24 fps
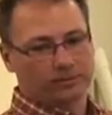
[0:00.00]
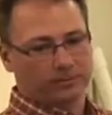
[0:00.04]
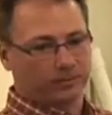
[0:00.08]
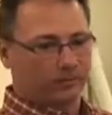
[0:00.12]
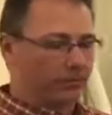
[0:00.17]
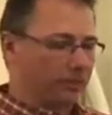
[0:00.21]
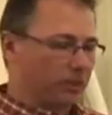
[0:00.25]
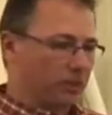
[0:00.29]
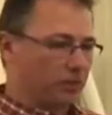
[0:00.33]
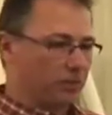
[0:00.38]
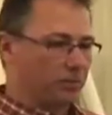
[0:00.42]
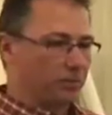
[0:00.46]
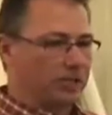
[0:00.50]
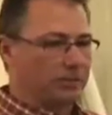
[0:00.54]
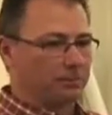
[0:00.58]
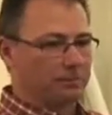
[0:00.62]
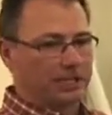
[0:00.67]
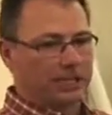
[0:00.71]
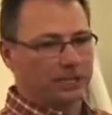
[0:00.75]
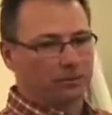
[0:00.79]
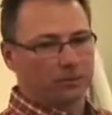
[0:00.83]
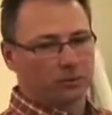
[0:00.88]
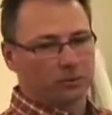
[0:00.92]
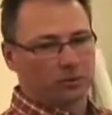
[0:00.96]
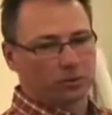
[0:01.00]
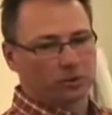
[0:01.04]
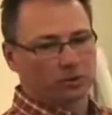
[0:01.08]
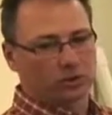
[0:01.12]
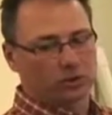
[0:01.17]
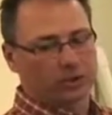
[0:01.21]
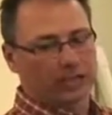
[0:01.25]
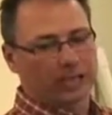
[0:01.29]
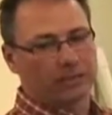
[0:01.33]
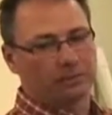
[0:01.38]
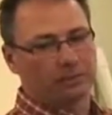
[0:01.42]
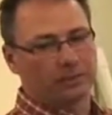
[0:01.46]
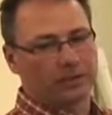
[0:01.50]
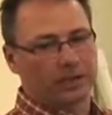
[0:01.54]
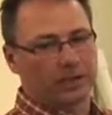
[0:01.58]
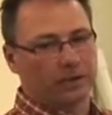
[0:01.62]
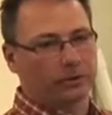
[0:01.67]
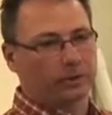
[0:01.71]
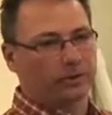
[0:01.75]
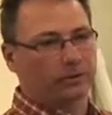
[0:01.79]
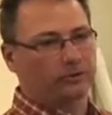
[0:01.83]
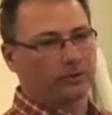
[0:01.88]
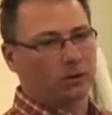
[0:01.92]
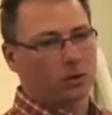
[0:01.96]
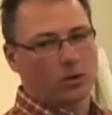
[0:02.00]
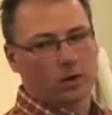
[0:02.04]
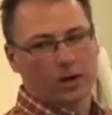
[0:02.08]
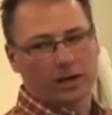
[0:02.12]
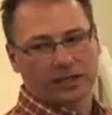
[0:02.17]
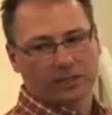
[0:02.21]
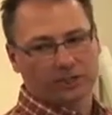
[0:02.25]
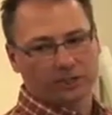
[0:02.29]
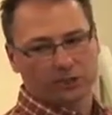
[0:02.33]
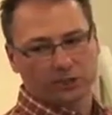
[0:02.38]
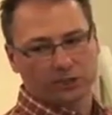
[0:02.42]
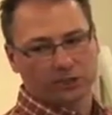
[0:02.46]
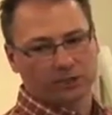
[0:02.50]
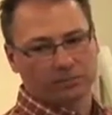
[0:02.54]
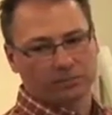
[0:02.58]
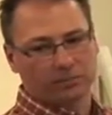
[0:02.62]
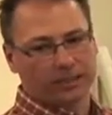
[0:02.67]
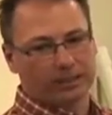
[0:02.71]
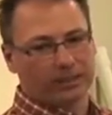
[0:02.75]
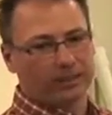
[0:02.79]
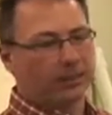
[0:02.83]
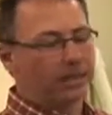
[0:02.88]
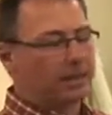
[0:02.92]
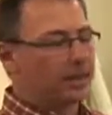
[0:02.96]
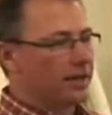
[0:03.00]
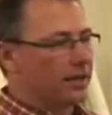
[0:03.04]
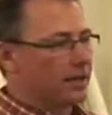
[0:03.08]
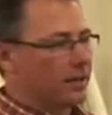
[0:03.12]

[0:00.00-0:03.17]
Fish may be able to escape an area of low oxygen, but